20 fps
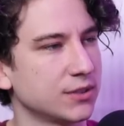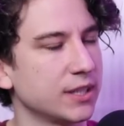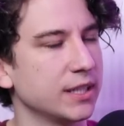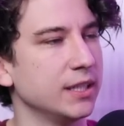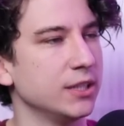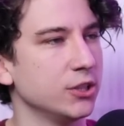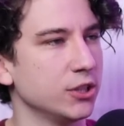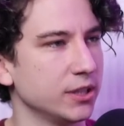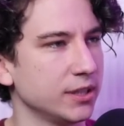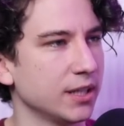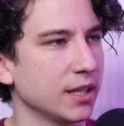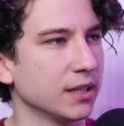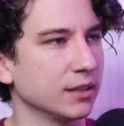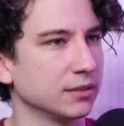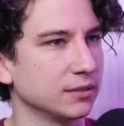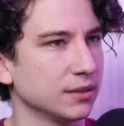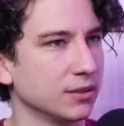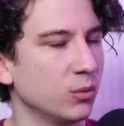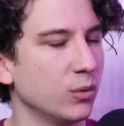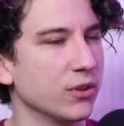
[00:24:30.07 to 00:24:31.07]
skinny jeans. Yeah,
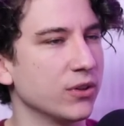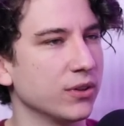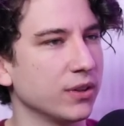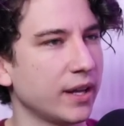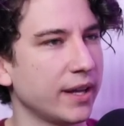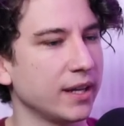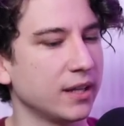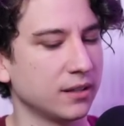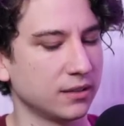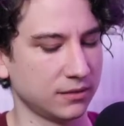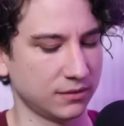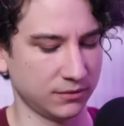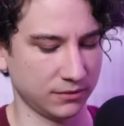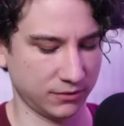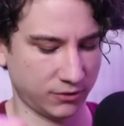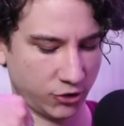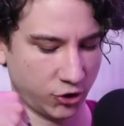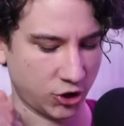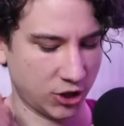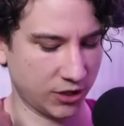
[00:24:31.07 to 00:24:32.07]
with like
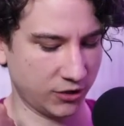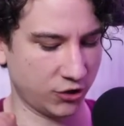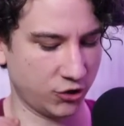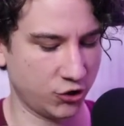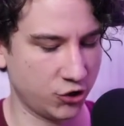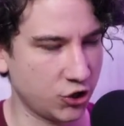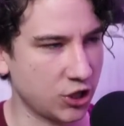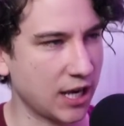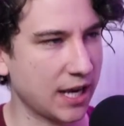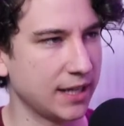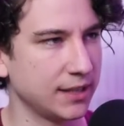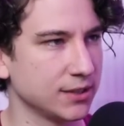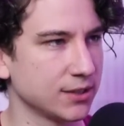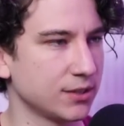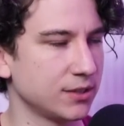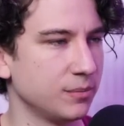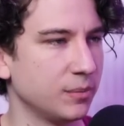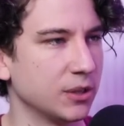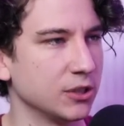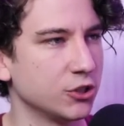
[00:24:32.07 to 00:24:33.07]
chains,
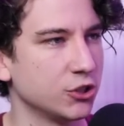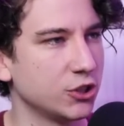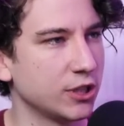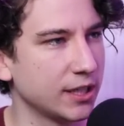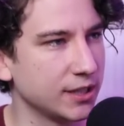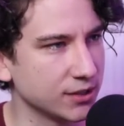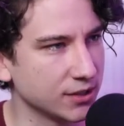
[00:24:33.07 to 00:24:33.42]
bunch of chains.